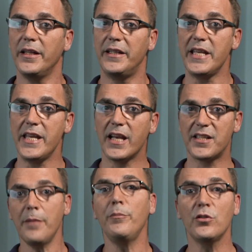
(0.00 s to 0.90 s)
The
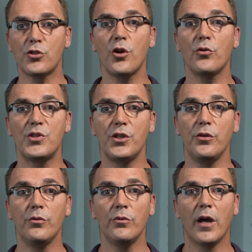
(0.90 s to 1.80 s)
example shows
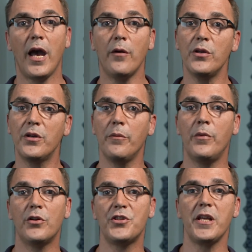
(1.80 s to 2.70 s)
you how you can
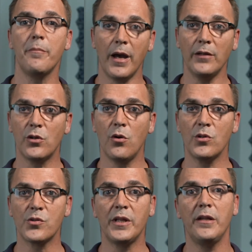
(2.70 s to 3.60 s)
merge inbound
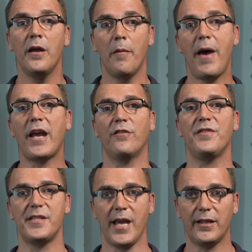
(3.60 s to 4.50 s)
calls with back
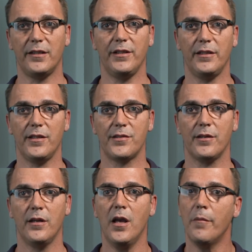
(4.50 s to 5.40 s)
office activities.
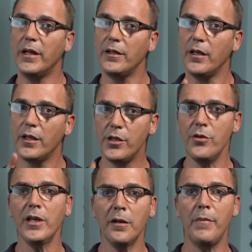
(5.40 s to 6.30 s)
But you
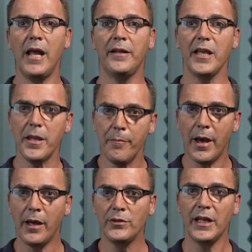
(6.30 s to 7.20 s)
can blend
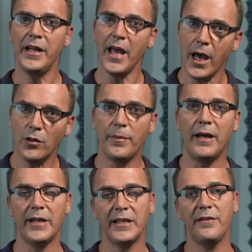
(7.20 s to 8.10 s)
inbound and
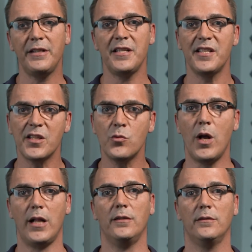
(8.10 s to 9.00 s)
outbound activities as
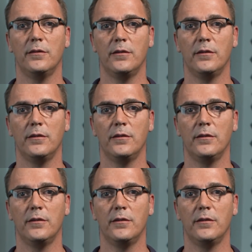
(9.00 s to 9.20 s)
well.